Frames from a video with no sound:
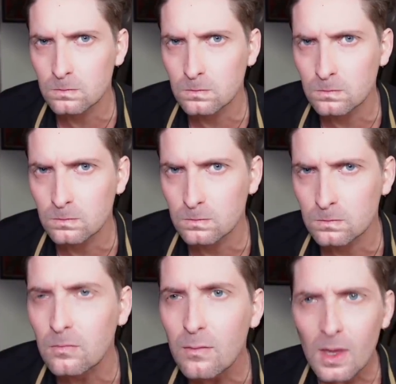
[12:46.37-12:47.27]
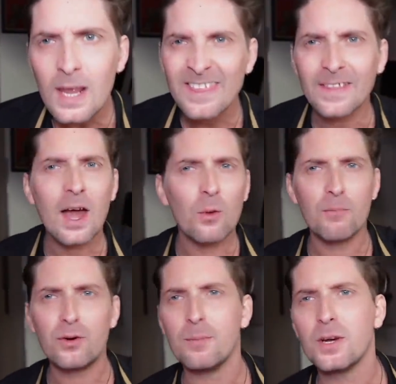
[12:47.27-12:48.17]
I think that
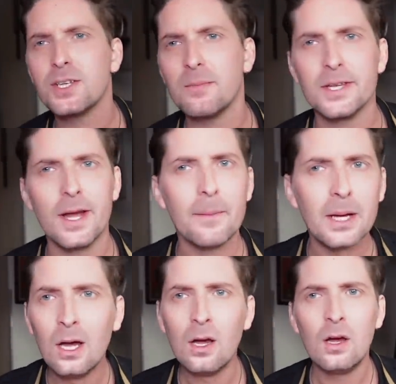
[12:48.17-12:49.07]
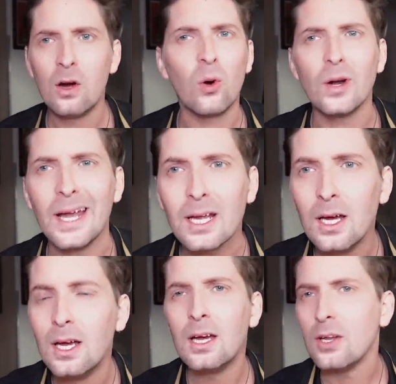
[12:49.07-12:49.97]
one pretty much sums it up. Or like
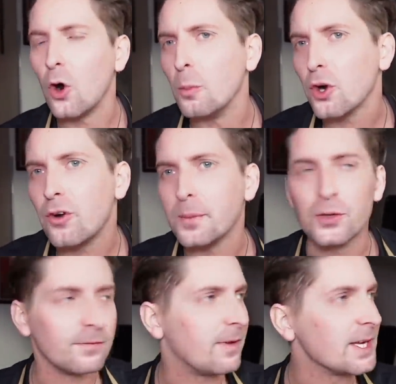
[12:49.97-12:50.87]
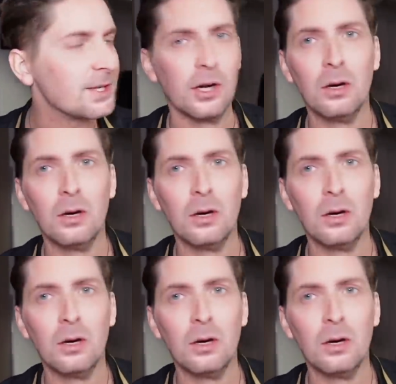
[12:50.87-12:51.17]
normal crypto face, you